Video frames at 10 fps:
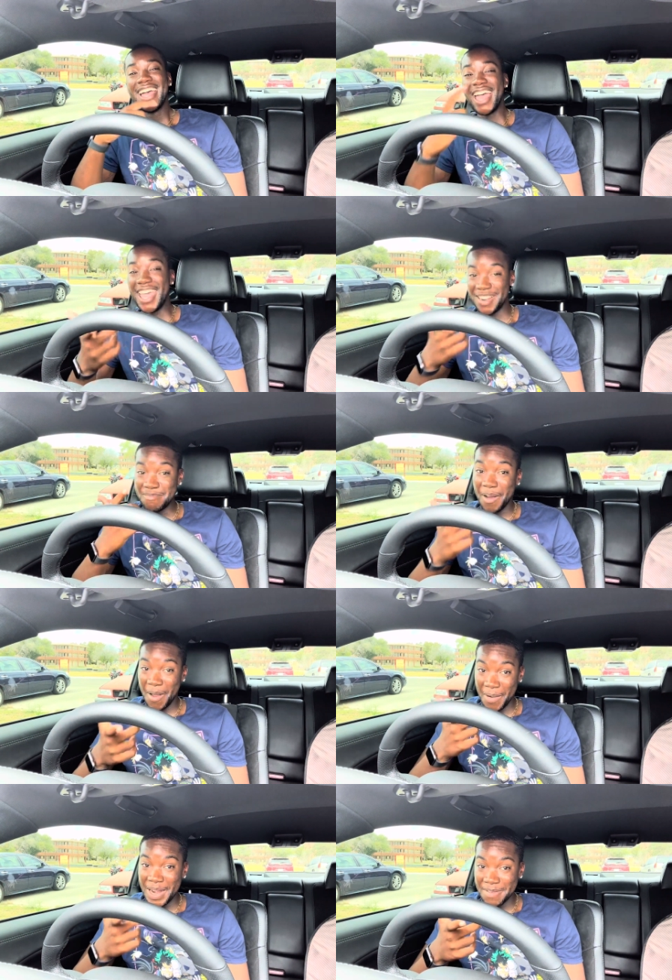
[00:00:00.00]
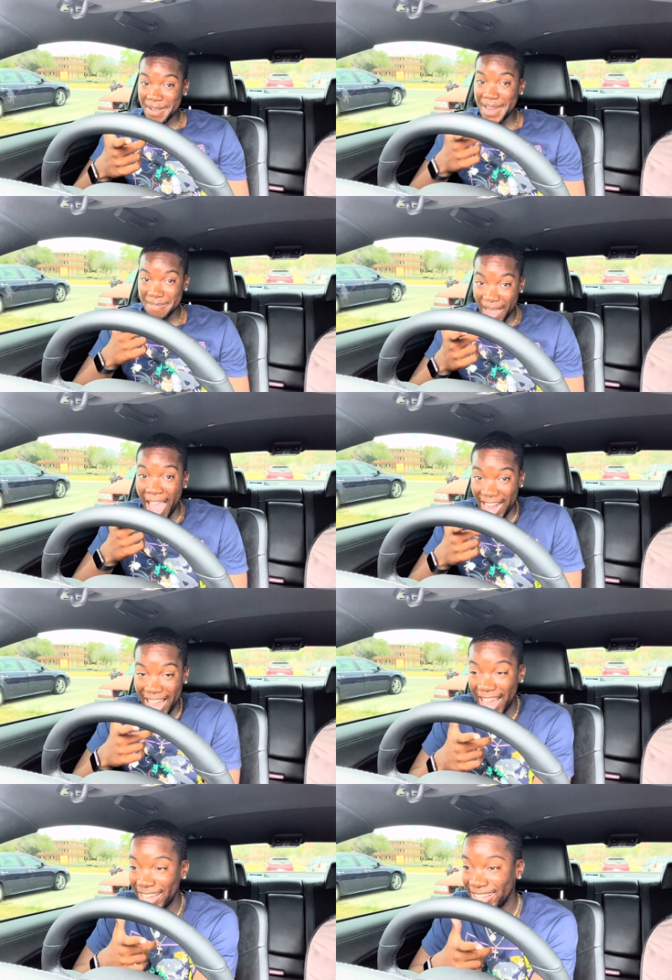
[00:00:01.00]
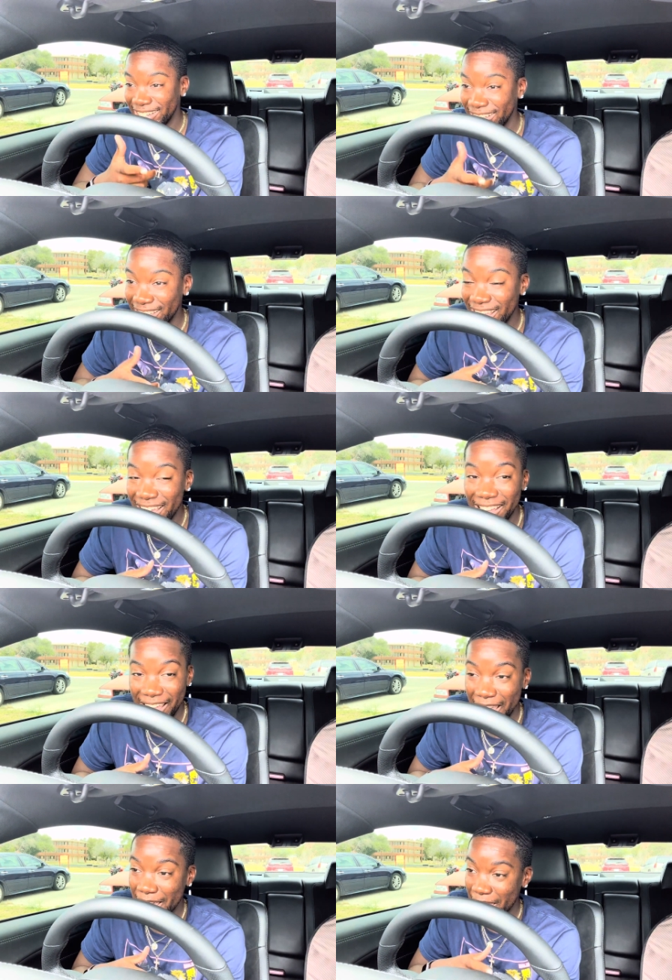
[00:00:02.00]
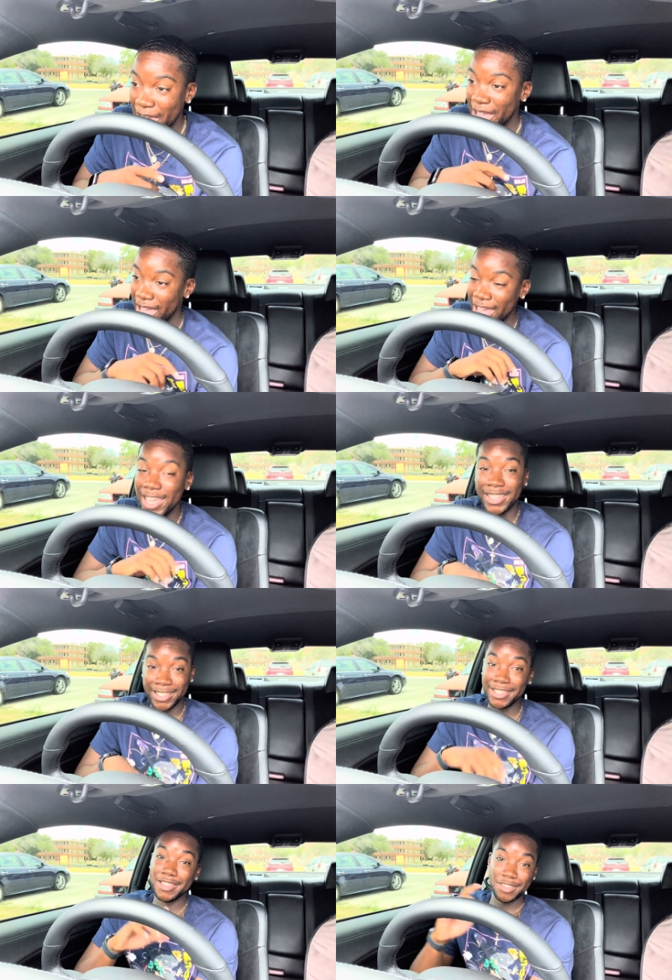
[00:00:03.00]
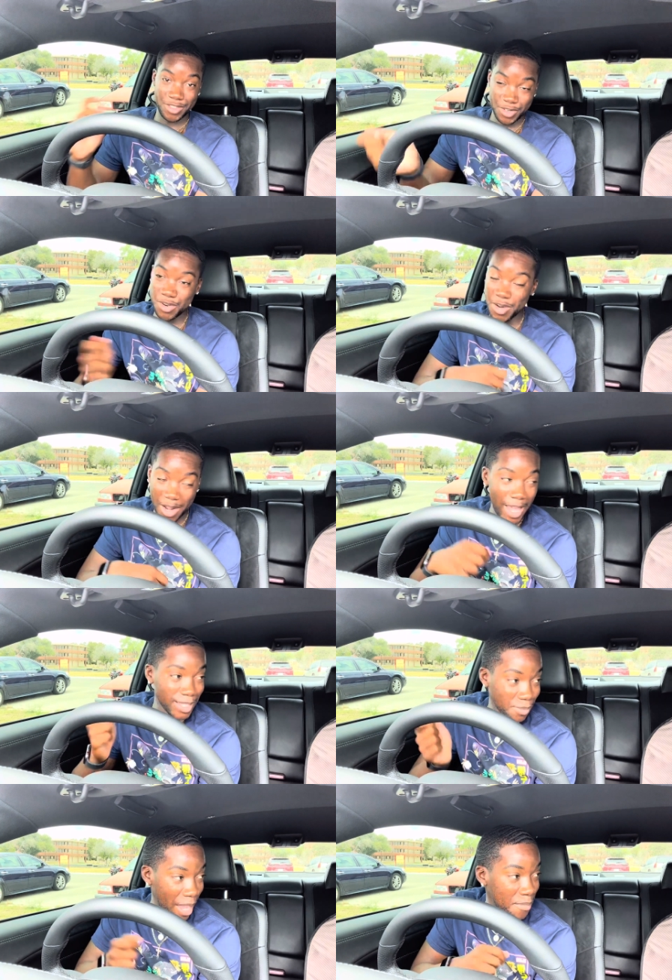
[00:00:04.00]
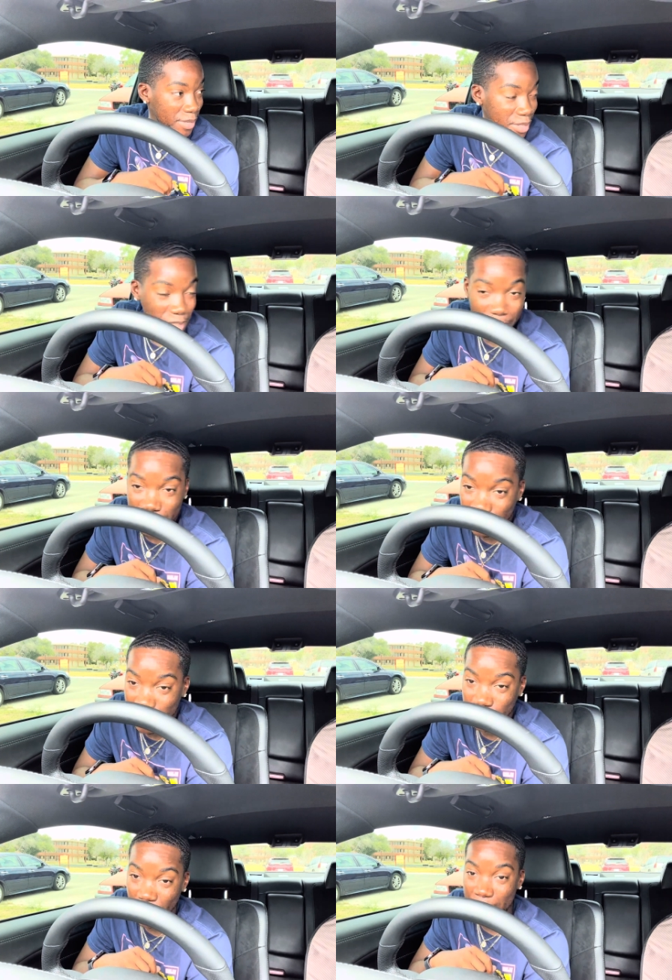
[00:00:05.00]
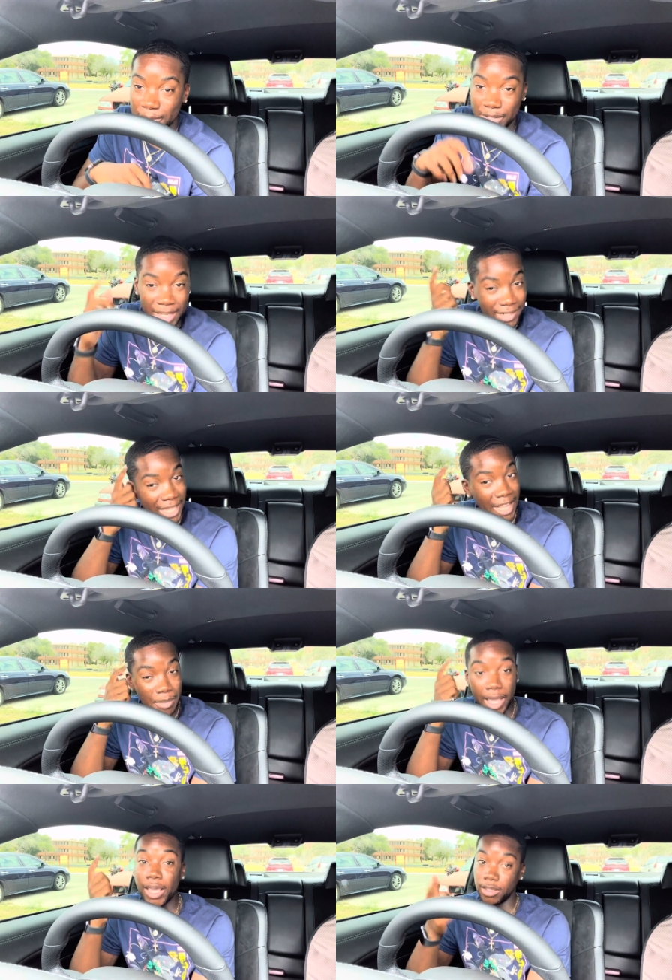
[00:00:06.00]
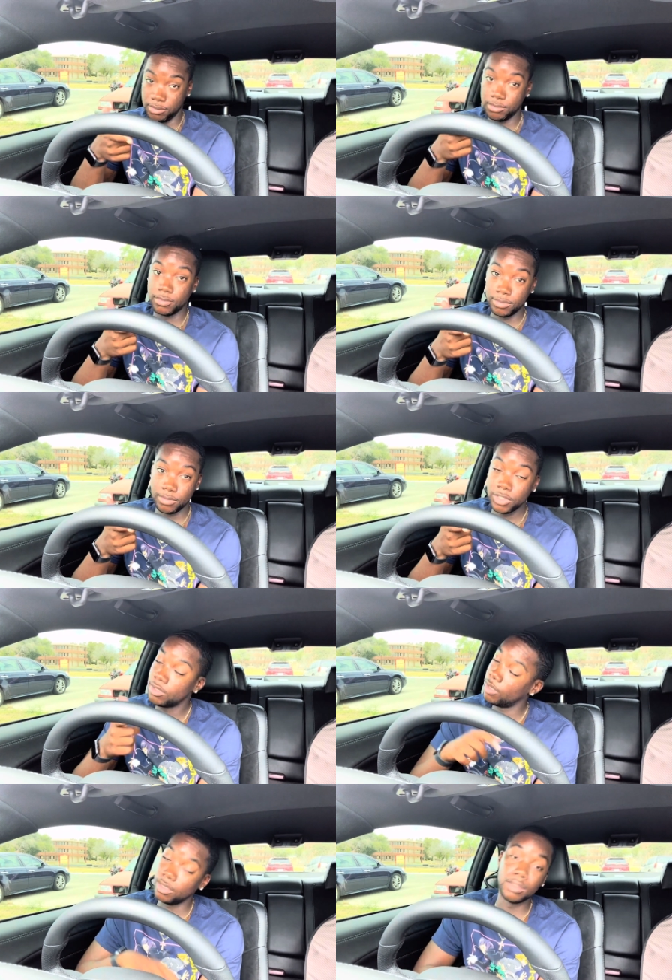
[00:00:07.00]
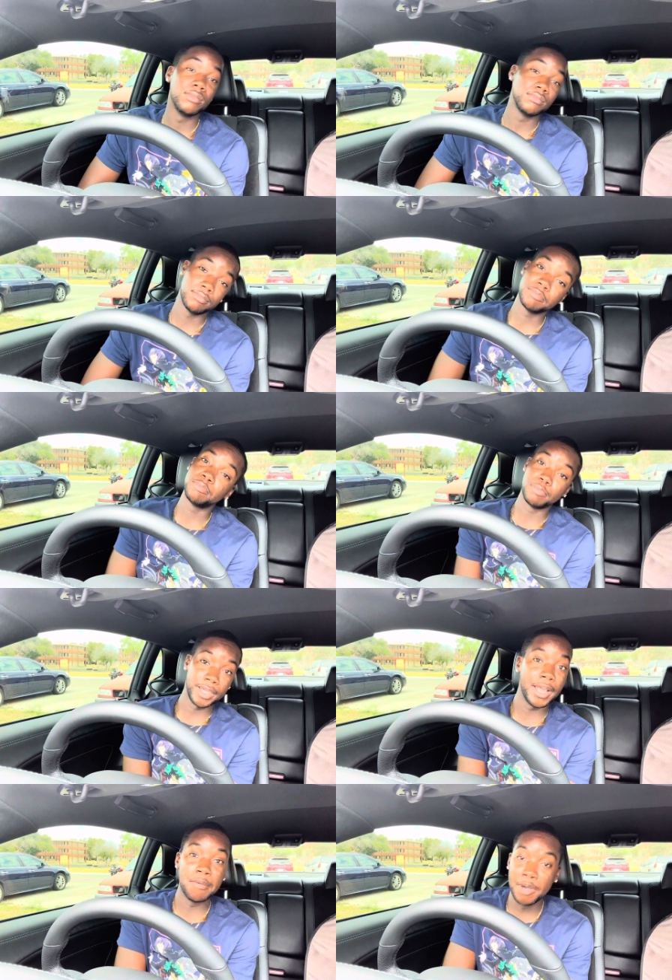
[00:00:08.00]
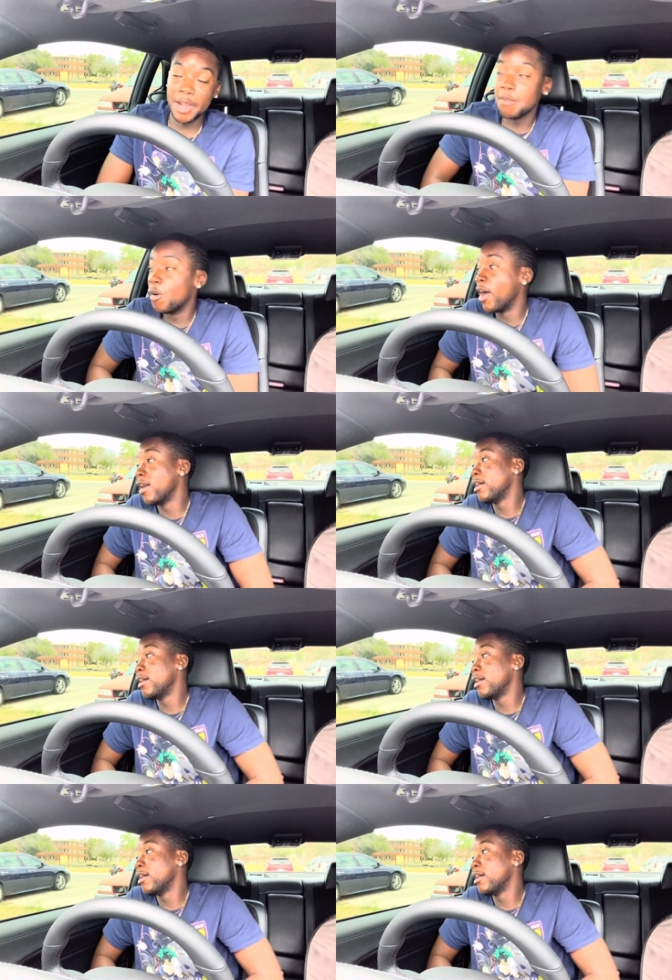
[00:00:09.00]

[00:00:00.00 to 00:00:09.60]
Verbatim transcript: hey, them boy want their money back now. Hey, yeah, hey. You doing all that swiping. You swipe, swipe, swiping. You ain't think about hey. Hey. Pay that money, boy.